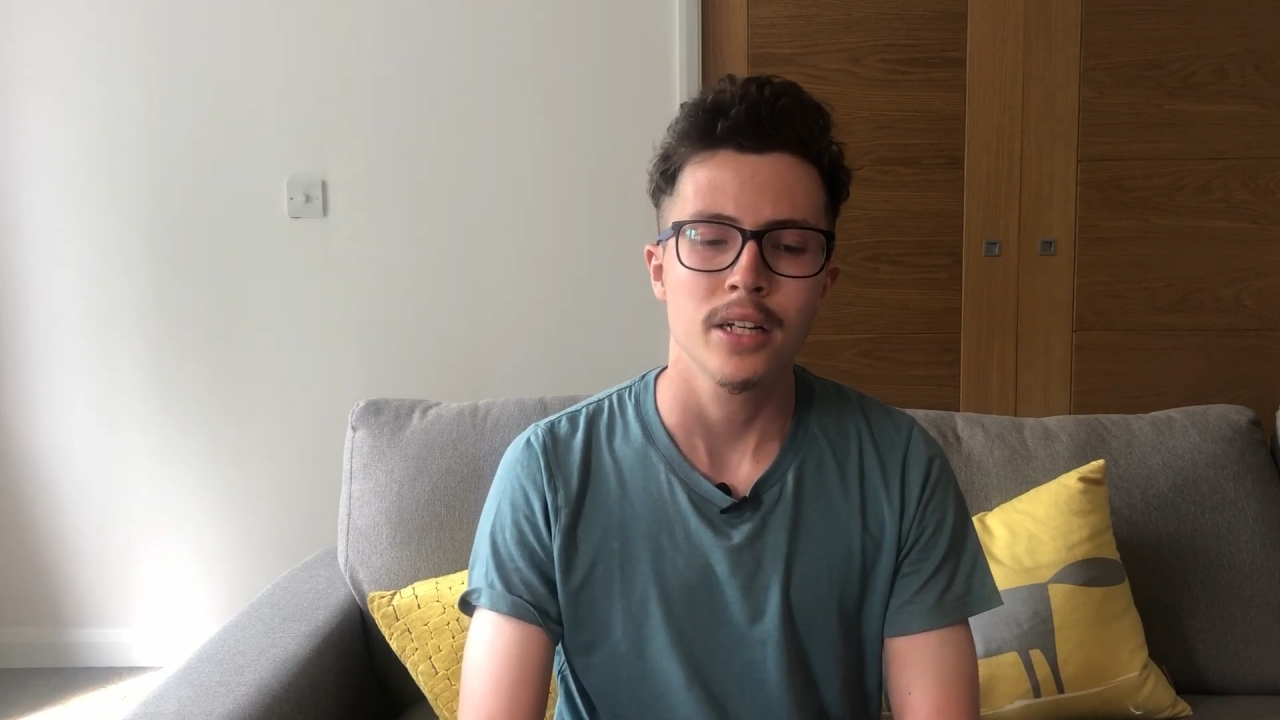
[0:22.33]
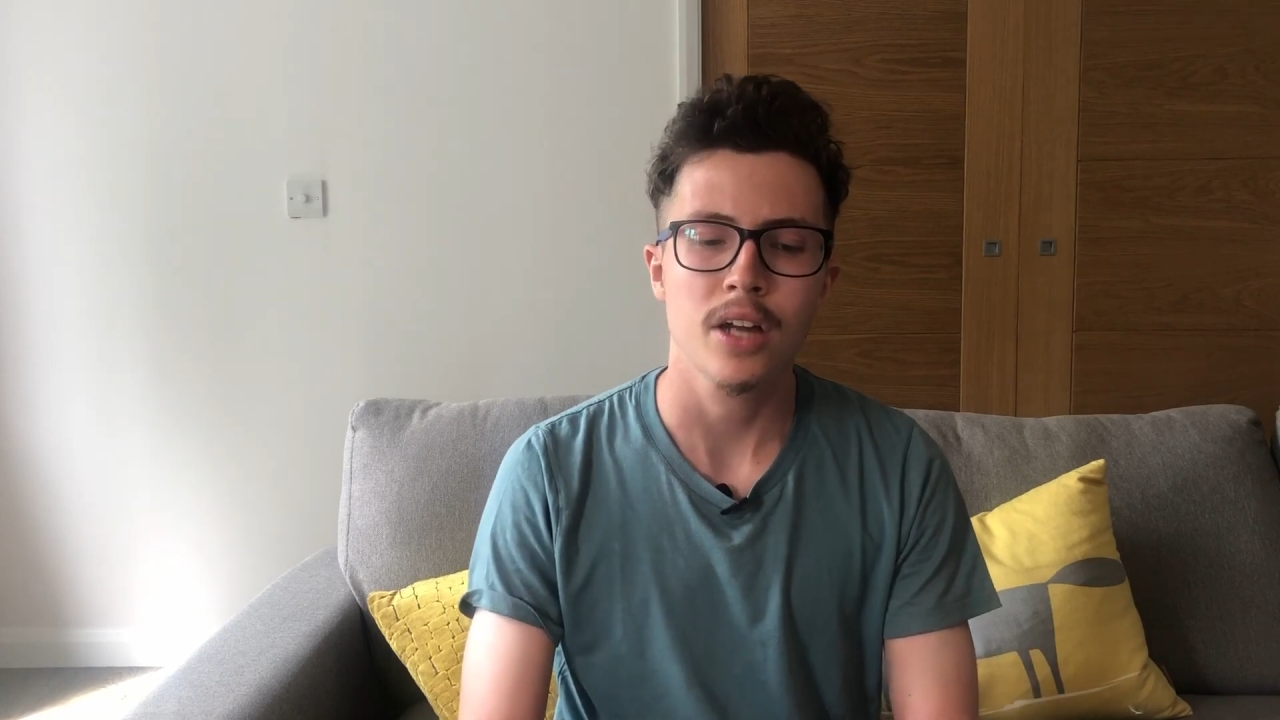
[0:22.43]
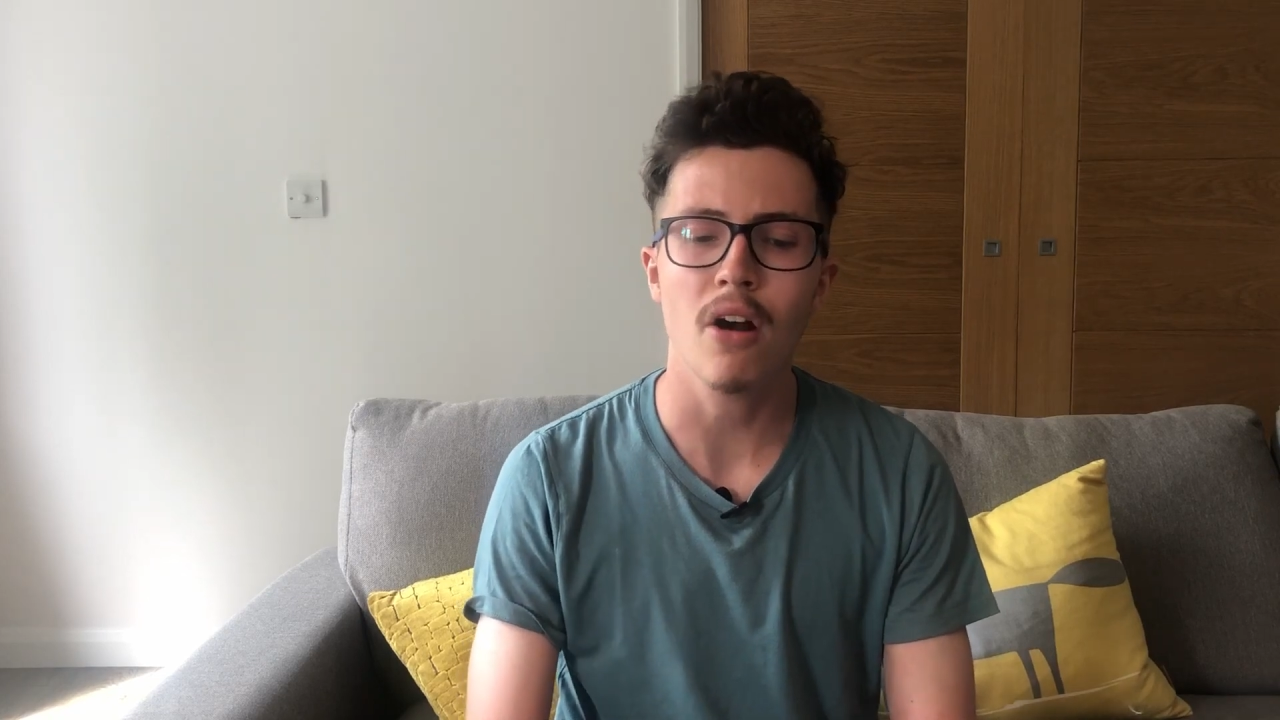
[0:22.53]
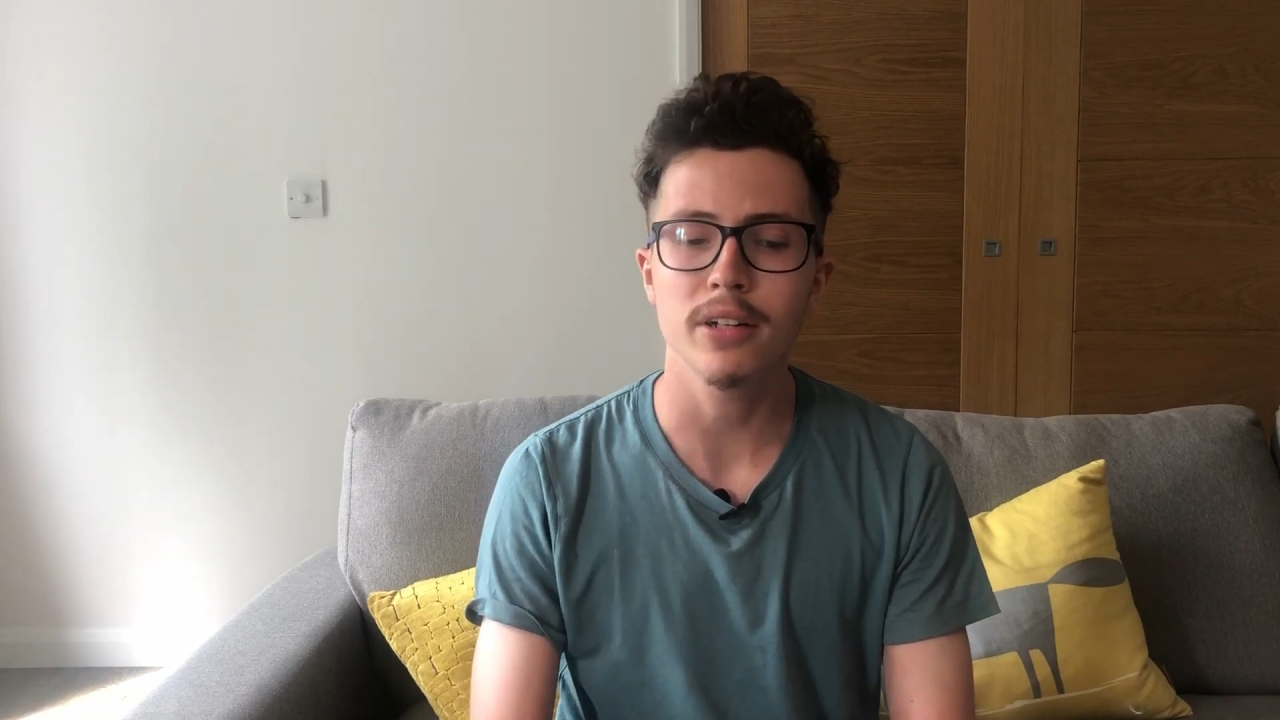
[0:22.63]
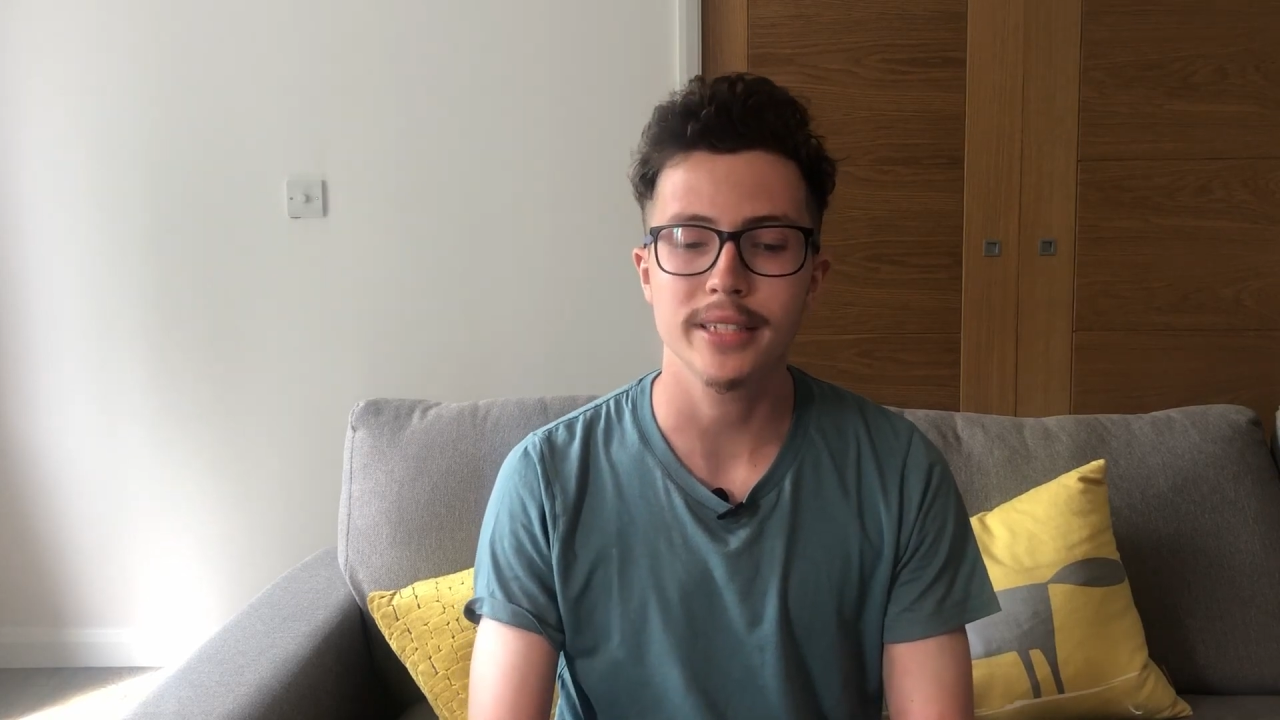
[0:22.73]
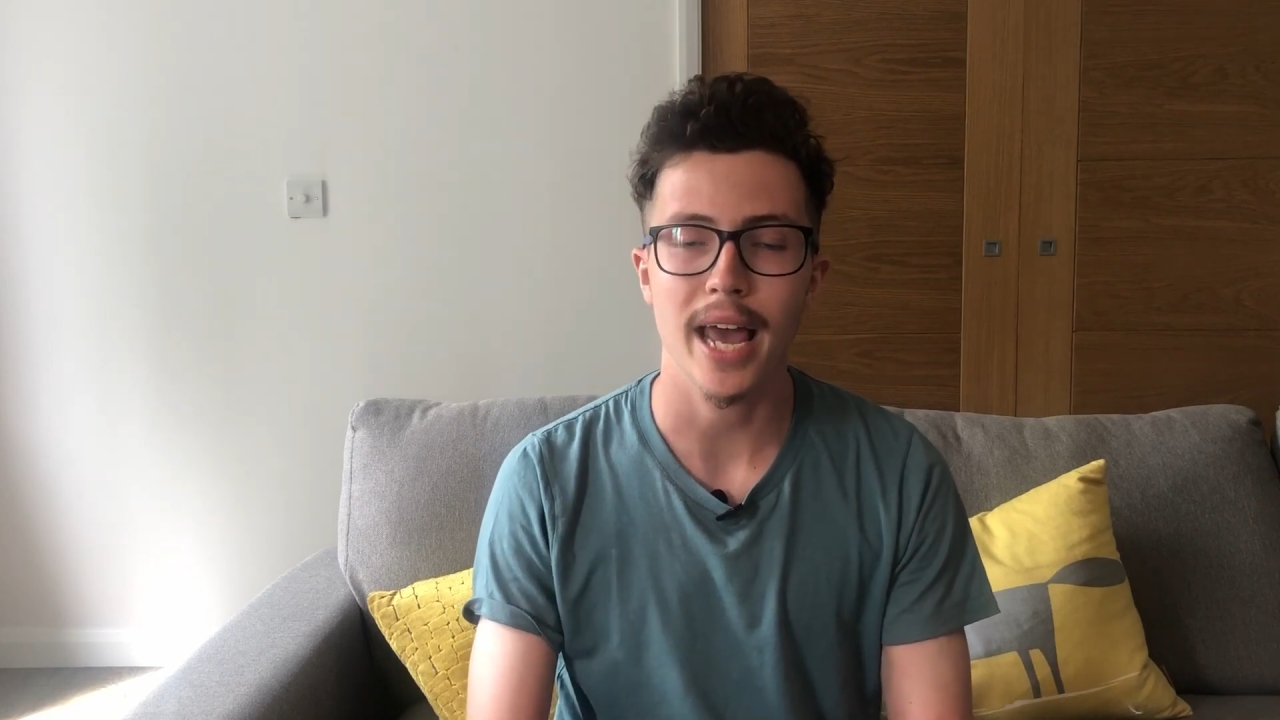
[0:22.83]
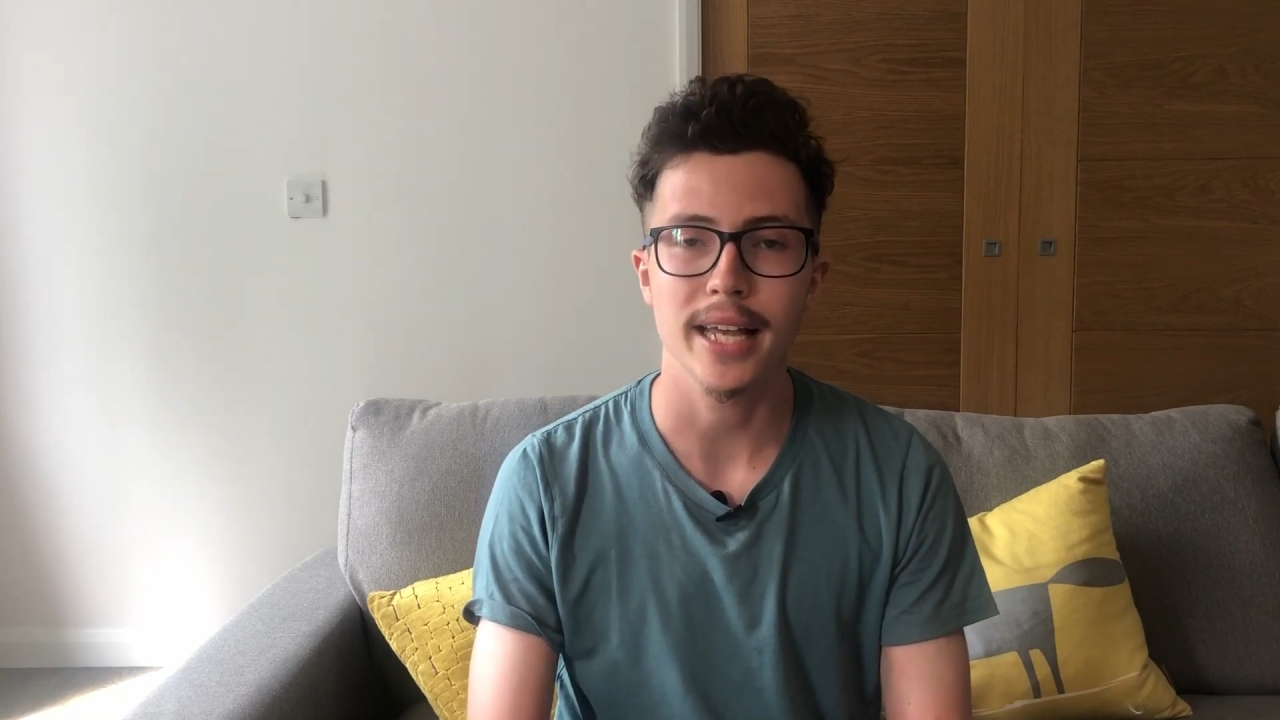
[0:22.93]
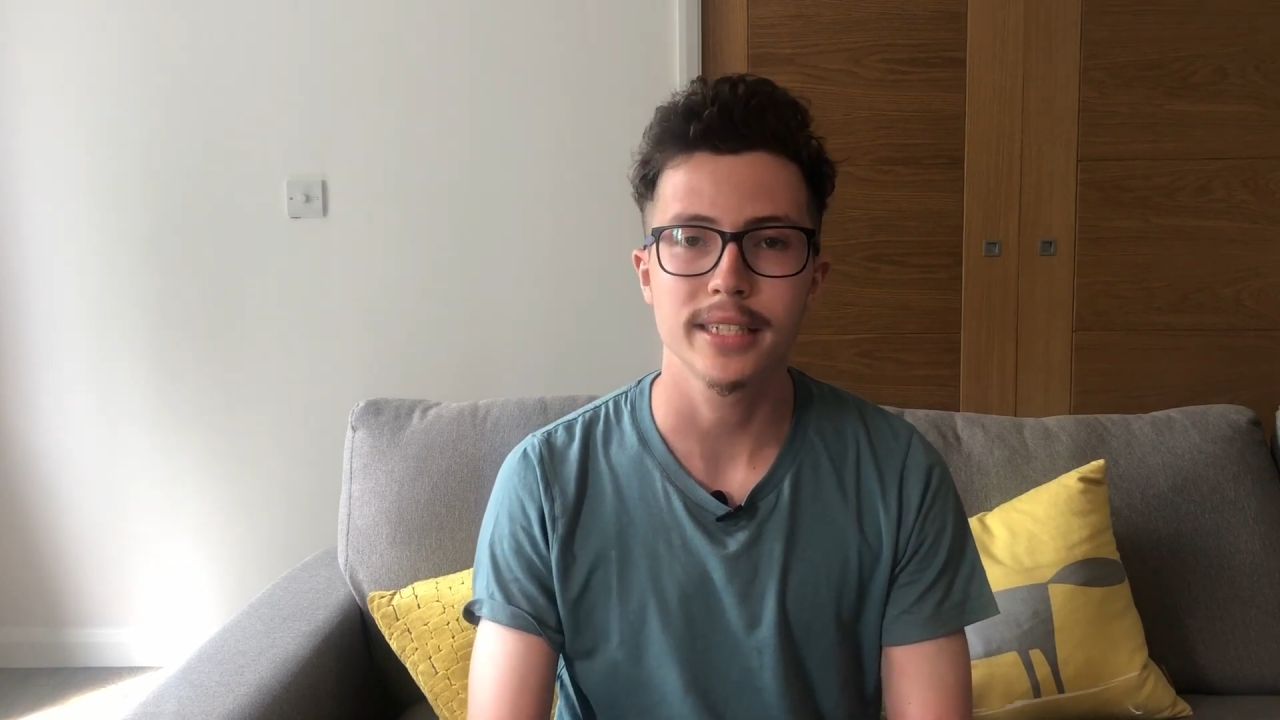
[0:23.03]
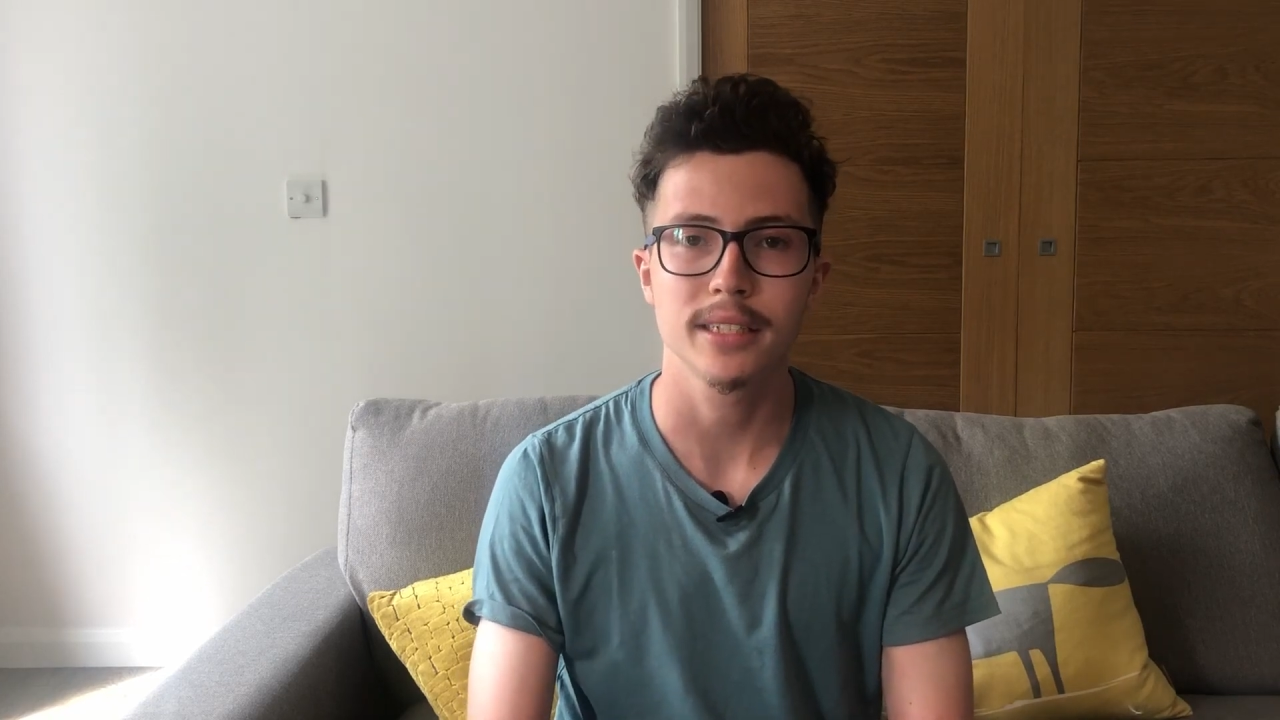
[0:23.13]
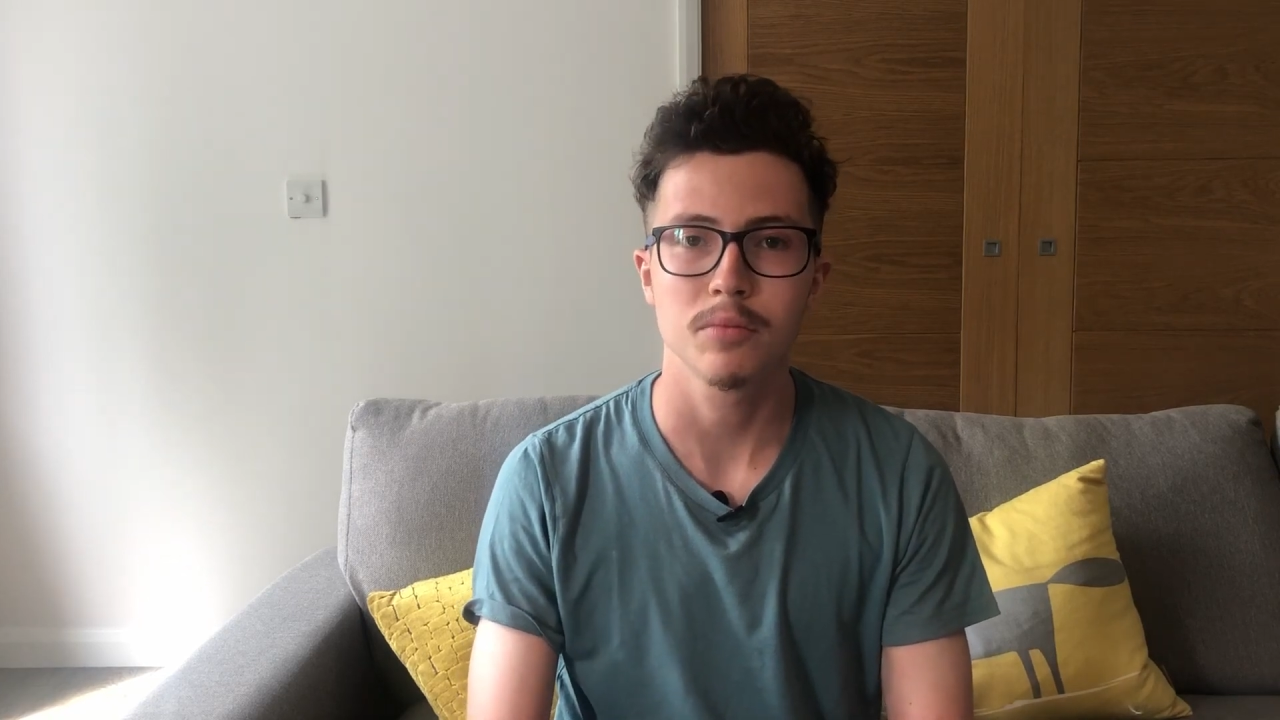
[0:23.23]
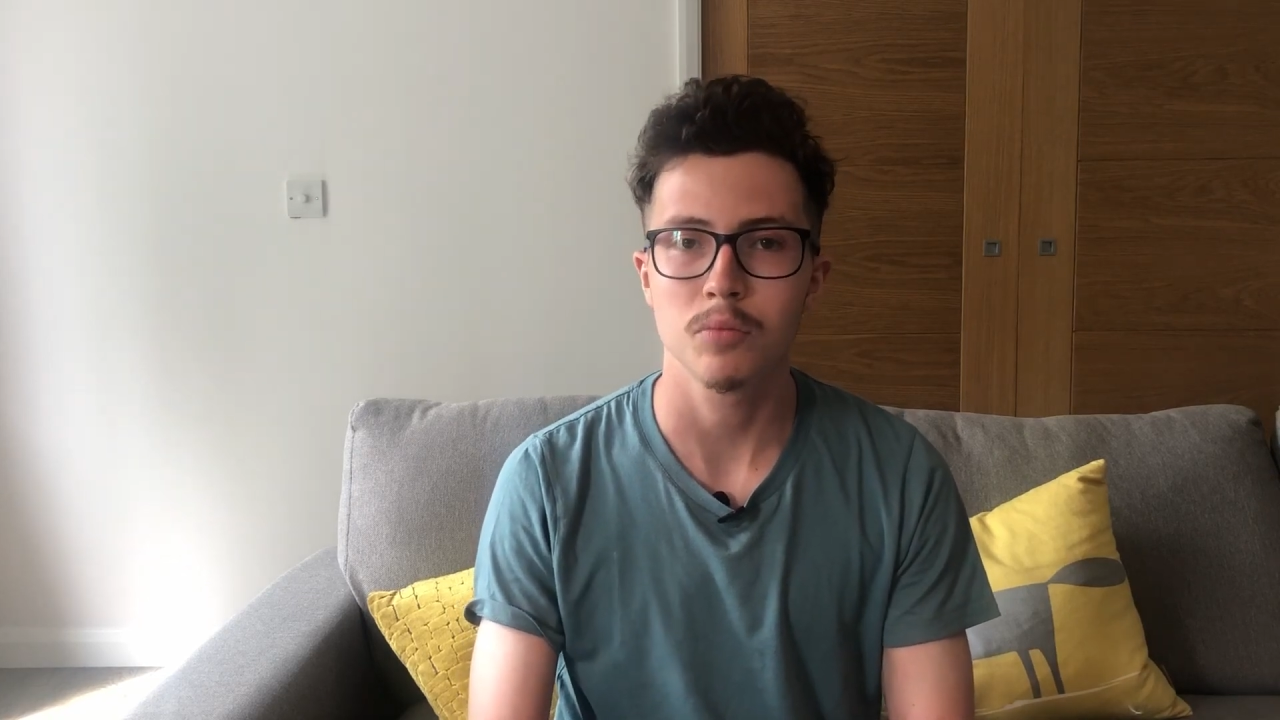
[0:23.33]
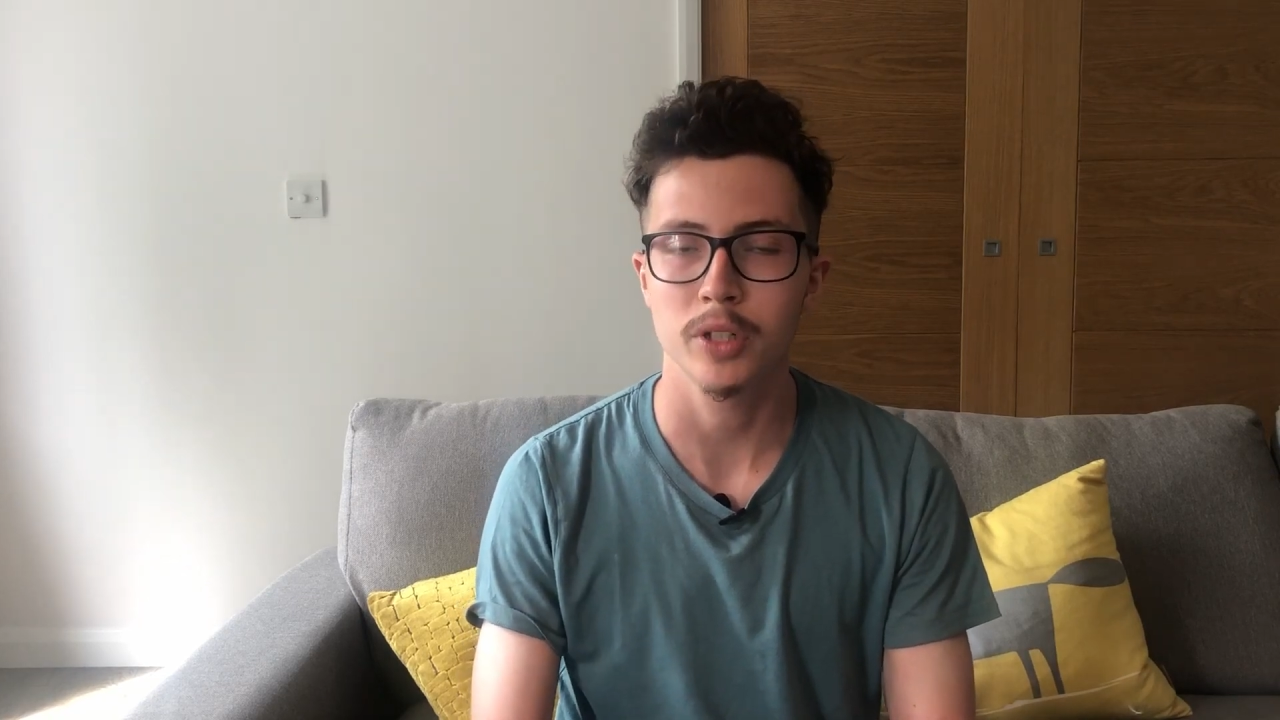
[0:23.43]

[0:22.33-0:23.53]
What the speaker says: Current tests,